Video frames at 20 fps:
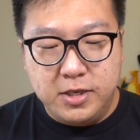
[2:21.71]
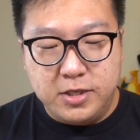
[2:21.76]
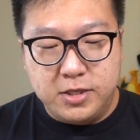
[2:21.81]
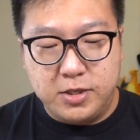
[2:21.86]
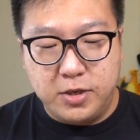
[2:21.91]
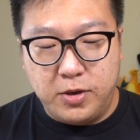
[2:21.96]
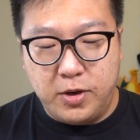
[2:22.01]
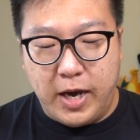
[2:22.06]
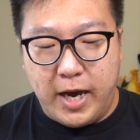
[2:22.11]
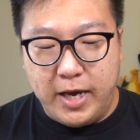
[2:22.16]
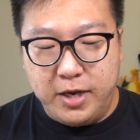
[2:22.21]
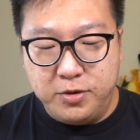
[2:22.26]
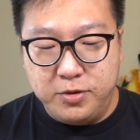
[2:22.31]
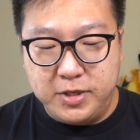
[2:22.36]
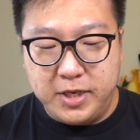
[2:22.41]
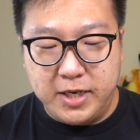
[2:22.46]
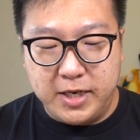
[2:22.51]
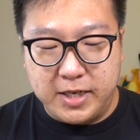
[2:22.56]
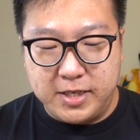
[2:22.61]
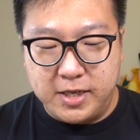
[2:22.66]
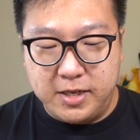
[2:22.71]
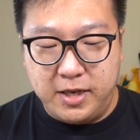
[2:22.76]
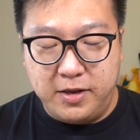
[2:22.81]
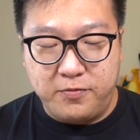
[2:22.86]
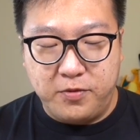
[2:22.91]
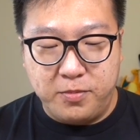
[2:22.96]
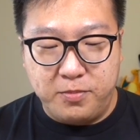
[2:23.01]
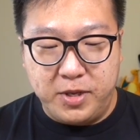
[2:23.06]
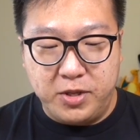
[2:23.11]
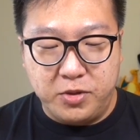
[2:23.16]
So I don't think there's a
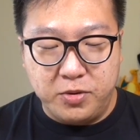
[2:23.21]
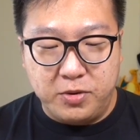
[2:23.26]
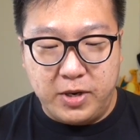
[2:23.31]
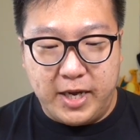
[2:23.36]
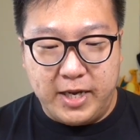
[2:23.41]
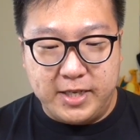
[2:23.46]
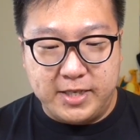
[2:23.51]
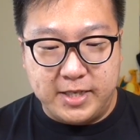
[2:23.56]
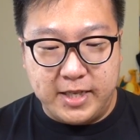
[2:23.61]
need for me to like